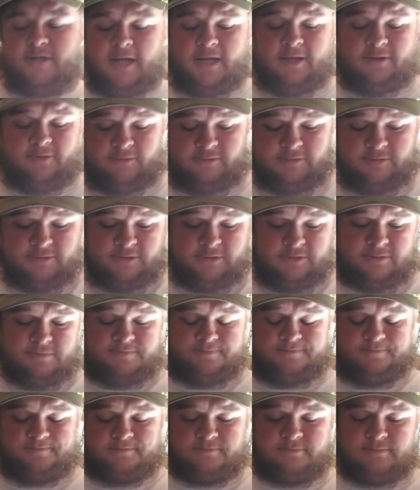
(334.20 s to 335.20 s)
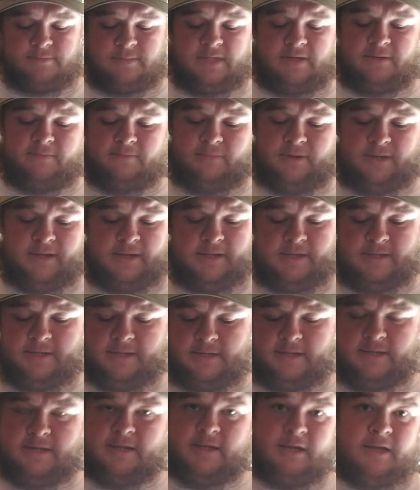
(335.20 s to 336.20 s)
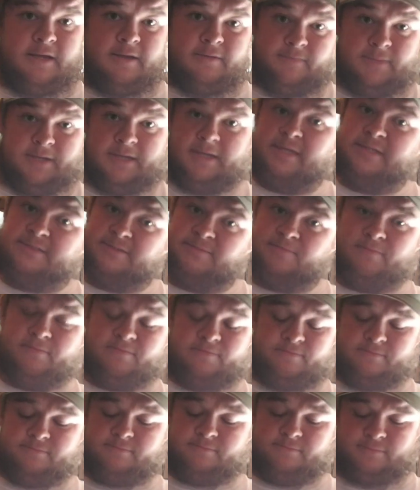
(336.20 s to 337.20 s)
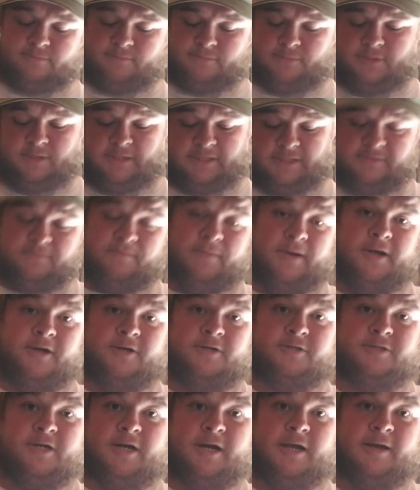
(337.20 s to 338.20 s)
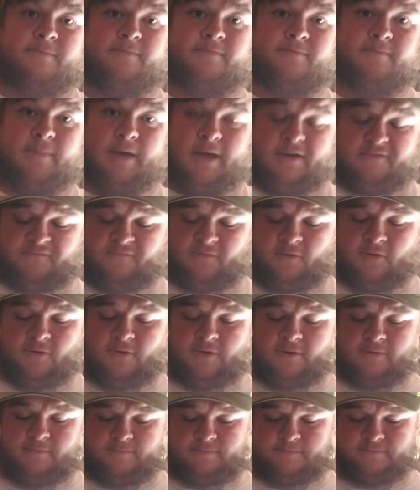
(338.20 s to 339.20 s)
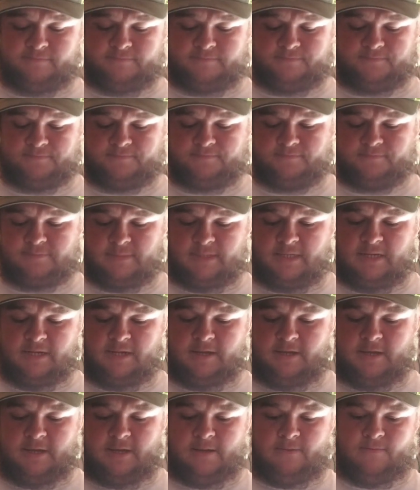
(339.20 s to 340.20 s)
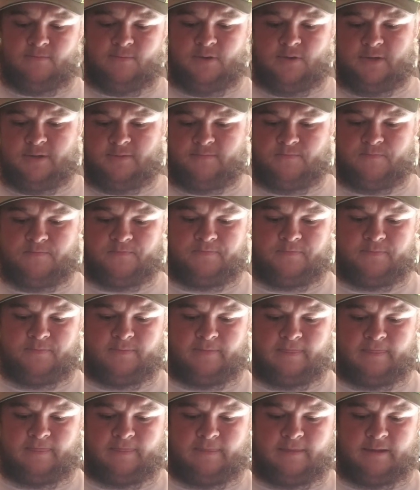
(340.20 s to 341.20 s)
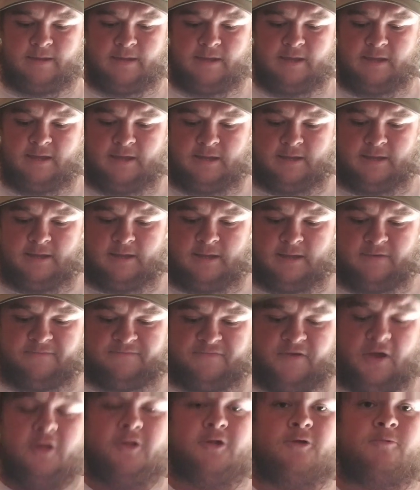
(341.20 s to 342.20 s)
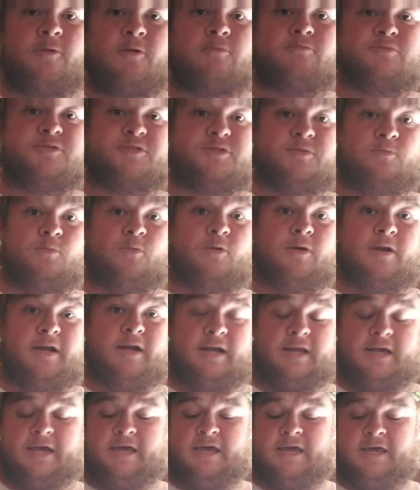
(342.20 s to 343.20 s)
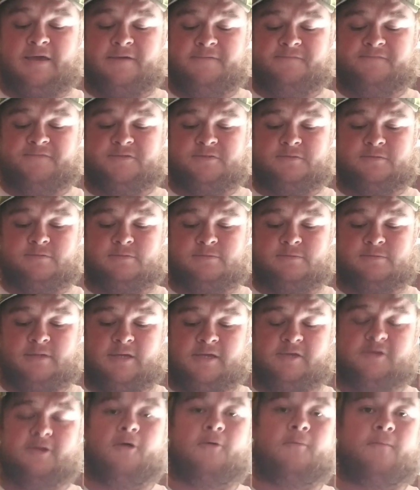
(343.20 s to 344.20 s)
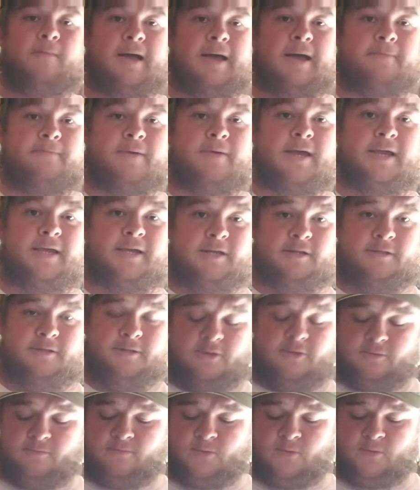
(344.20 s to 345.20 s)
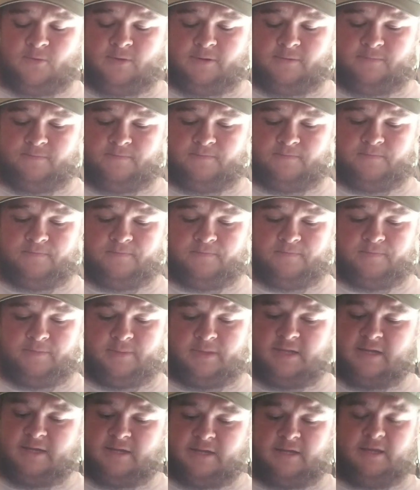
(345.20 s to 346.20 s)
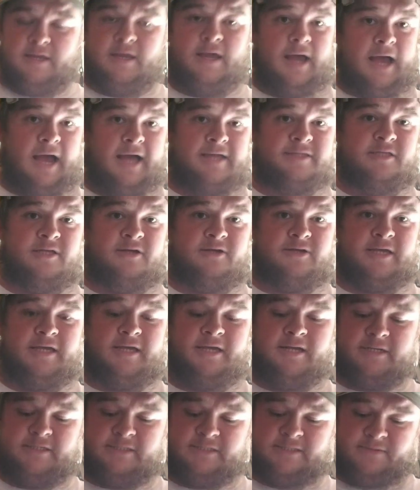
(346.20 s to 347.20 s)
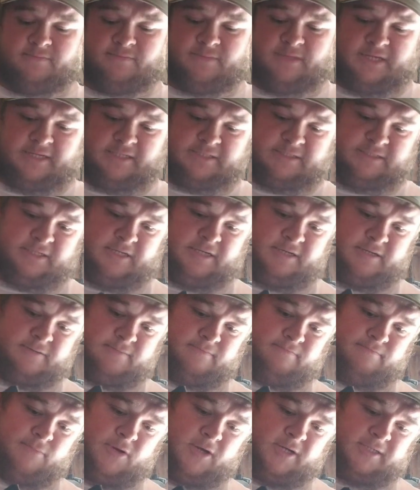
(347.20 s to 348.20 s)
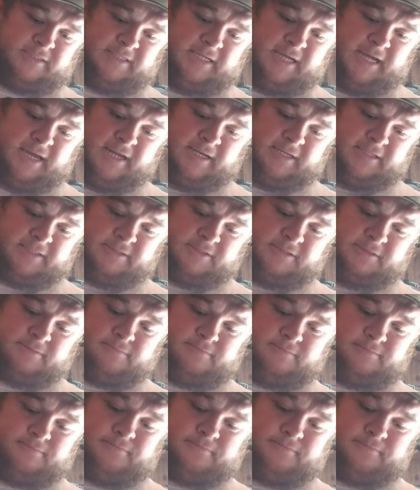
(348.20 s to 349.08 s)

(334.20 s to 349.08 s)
Dukes, but man, it's a better trap by far. But if y'all are wanting some 1.5s and you don't mind paying a little more, I'd look into some of these Montanas.